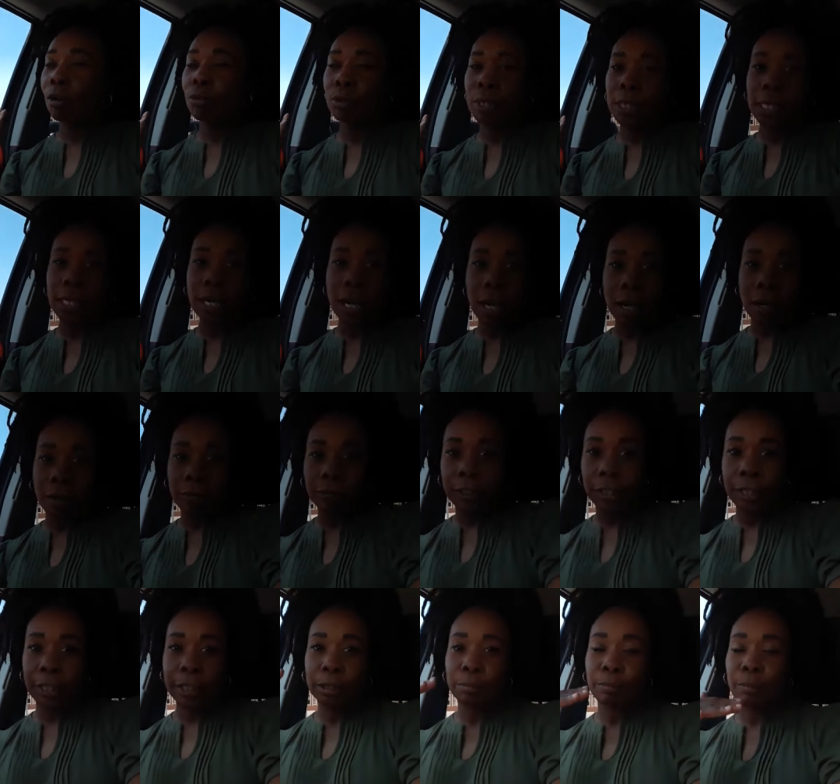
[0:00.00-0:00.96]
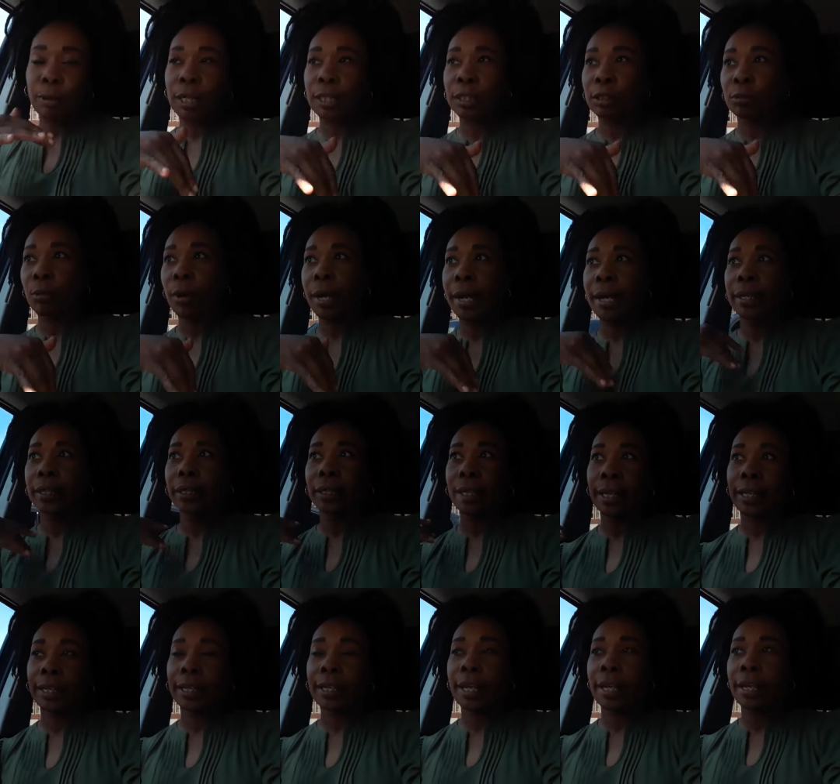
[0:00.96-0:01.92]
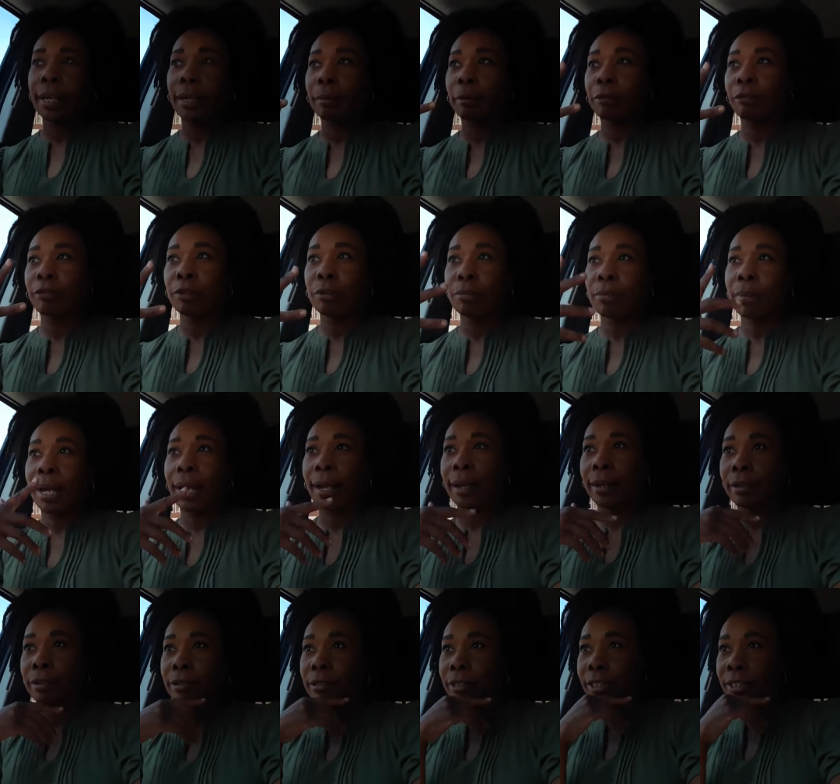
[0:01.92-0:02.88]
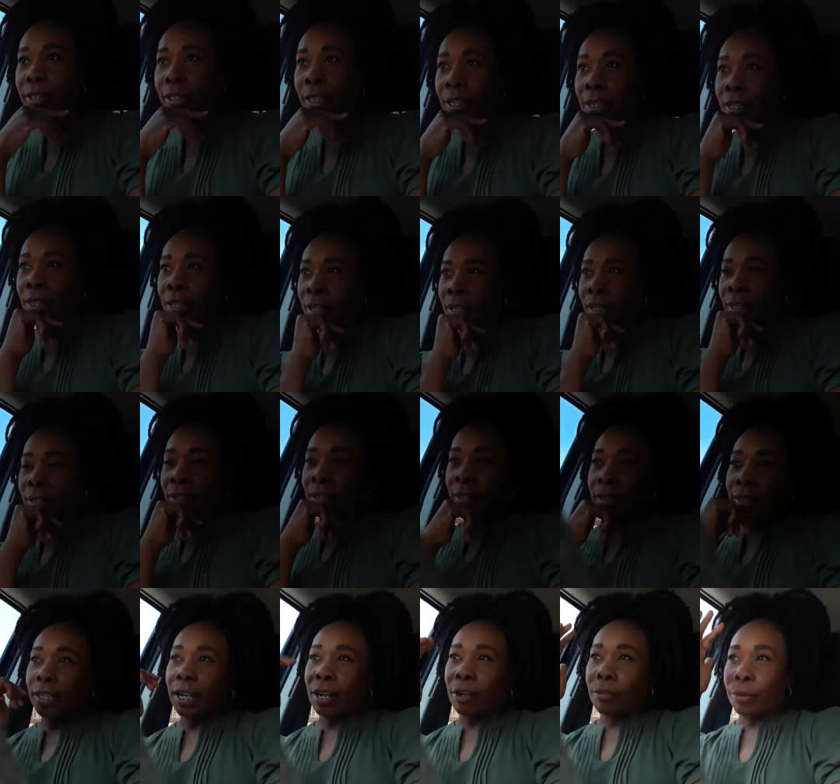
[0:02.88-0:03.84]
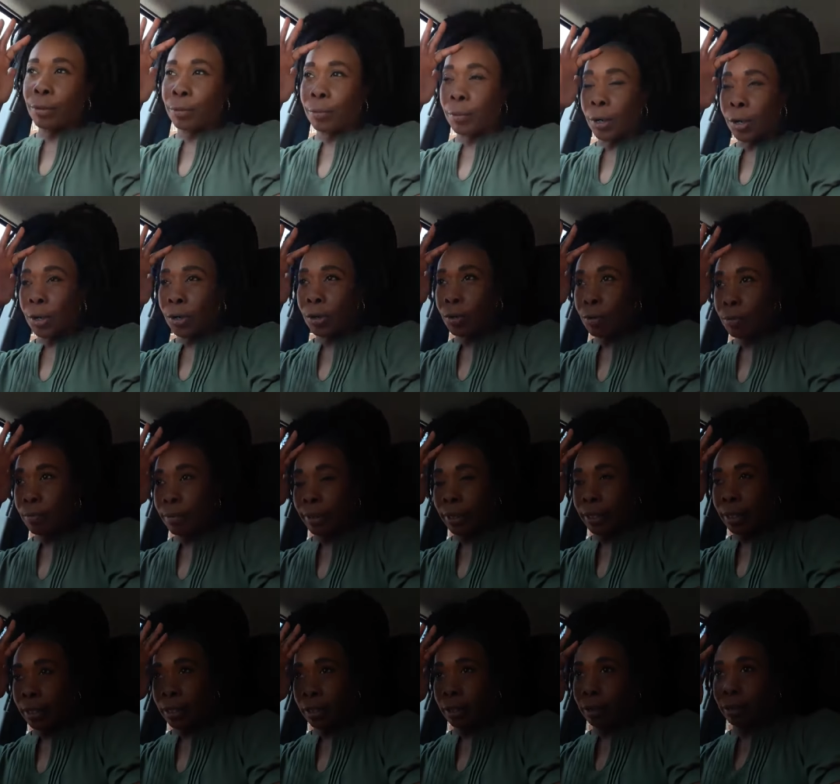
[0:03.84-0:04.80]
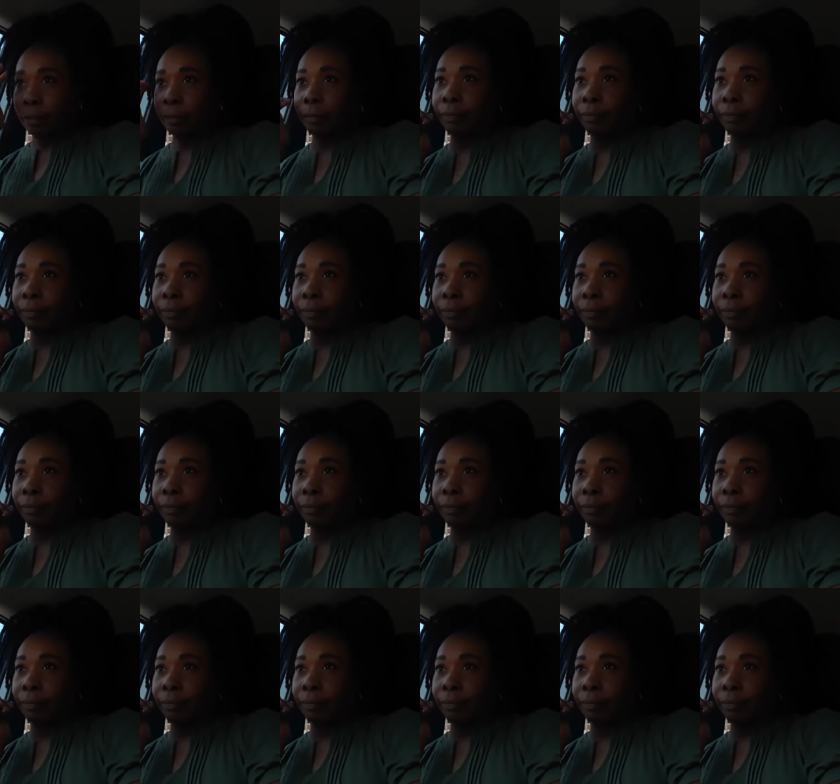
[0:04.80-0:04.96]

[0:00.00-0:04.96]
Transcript: only got off the expressway and like came a few miles down the road but